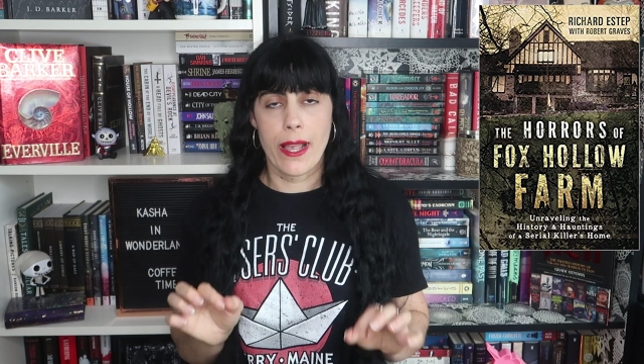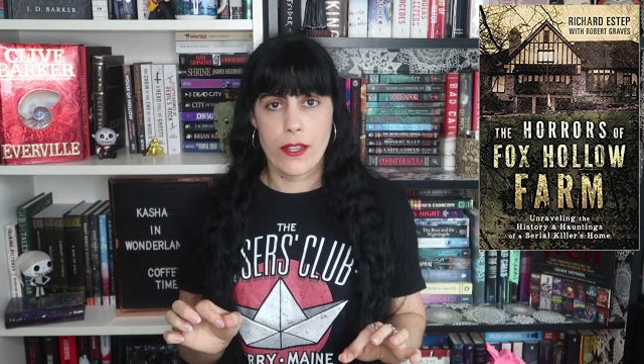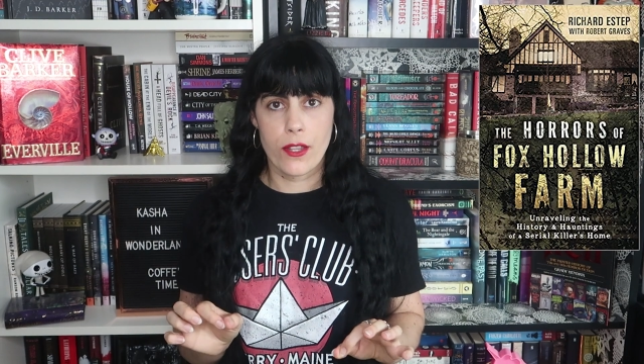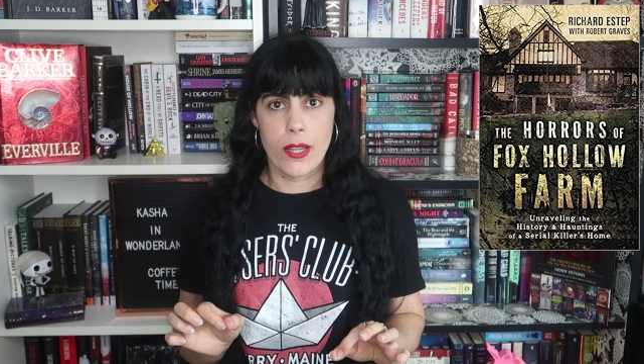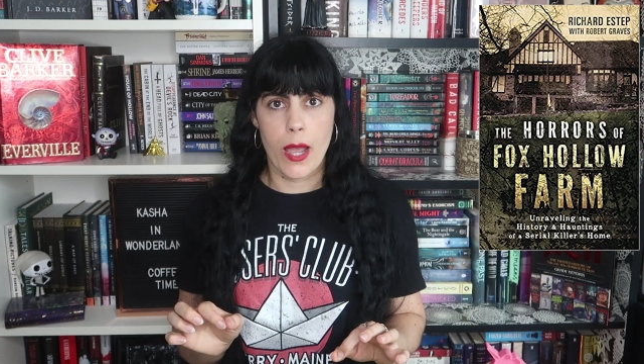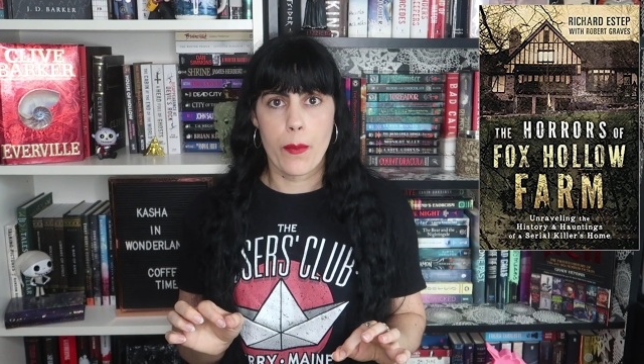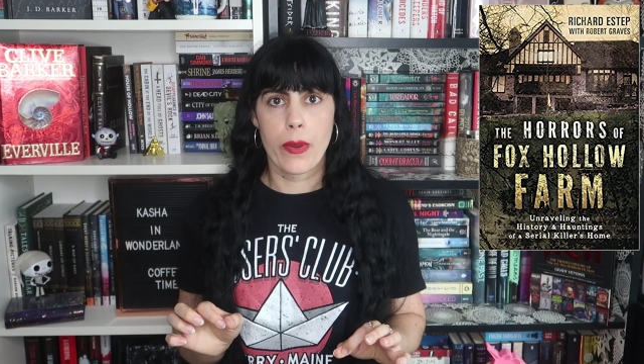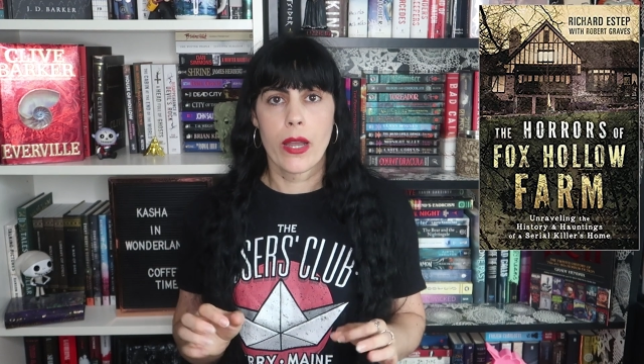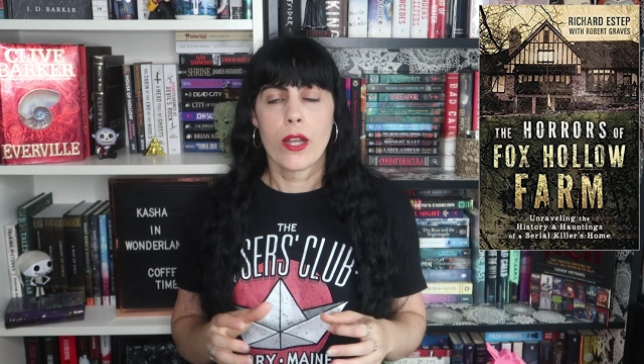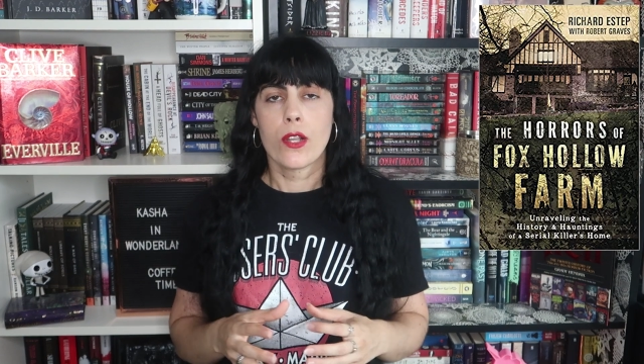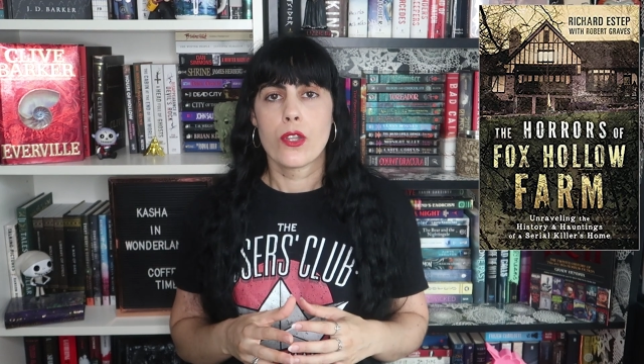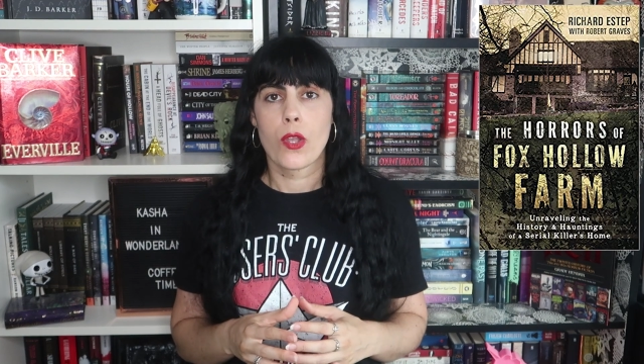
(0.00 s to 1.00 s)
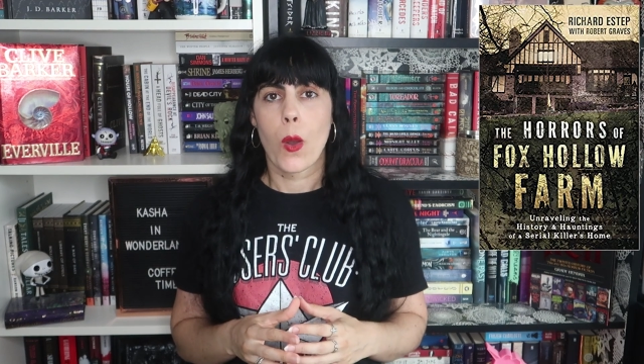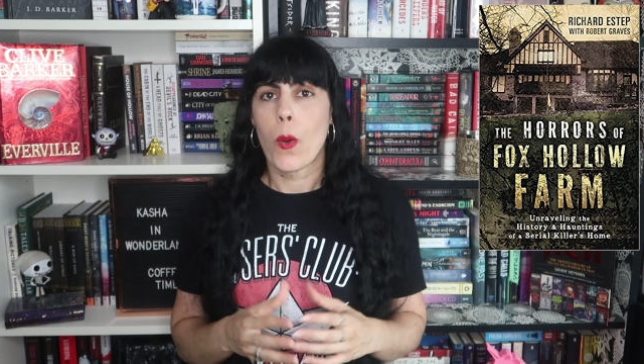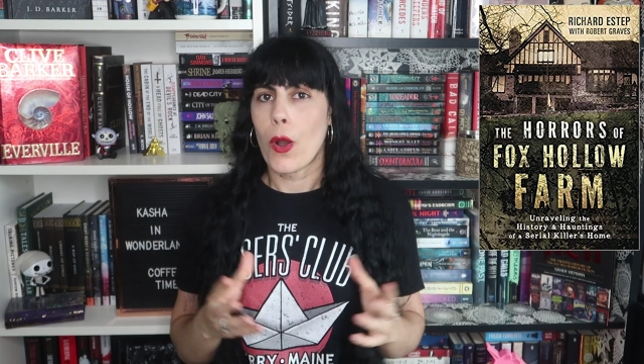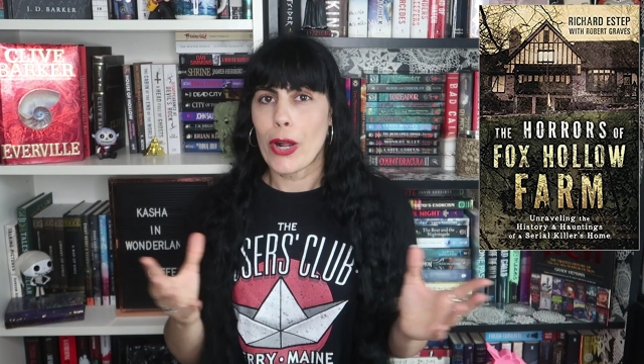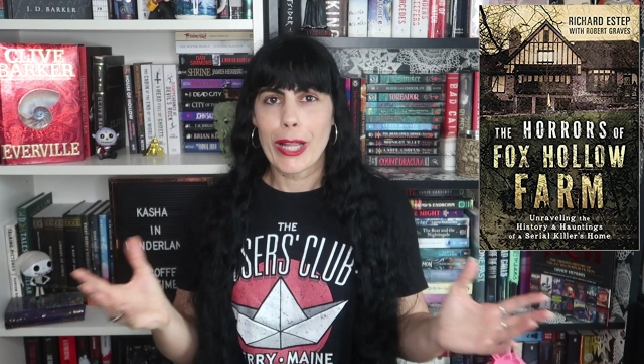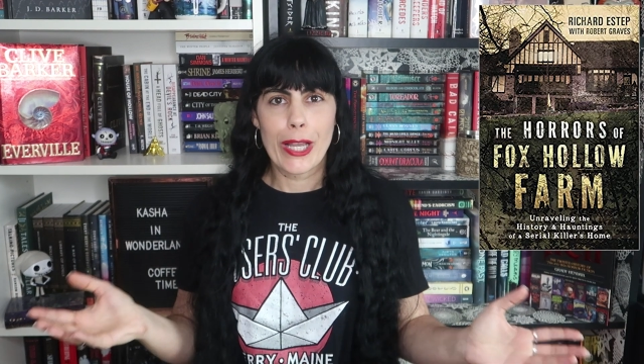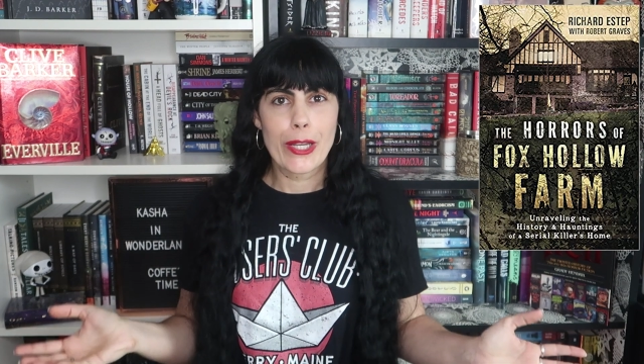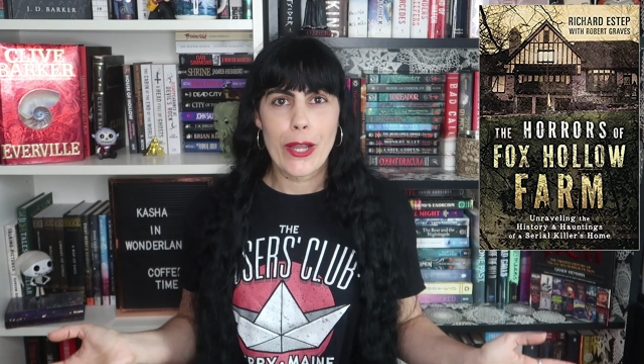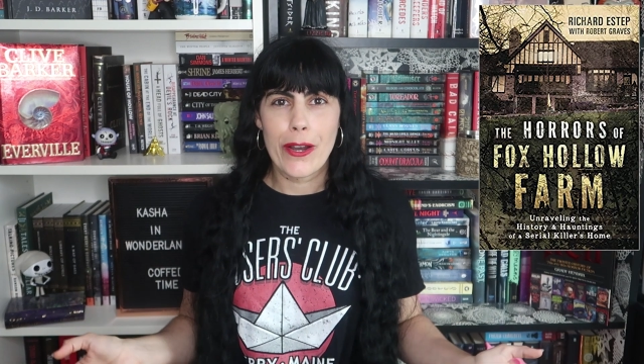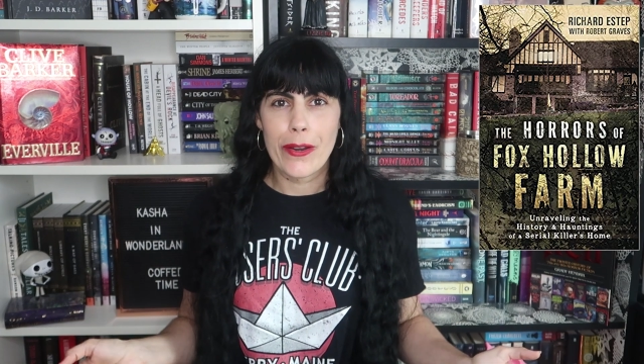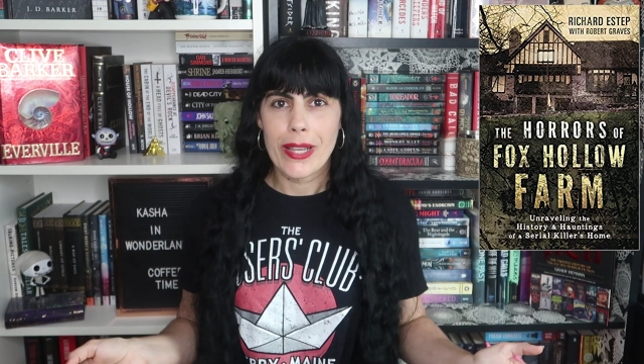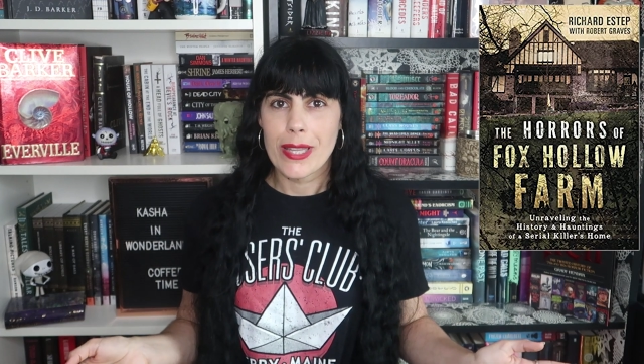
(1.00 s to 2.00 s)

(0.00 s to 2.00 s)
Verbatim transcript: Estep so all I know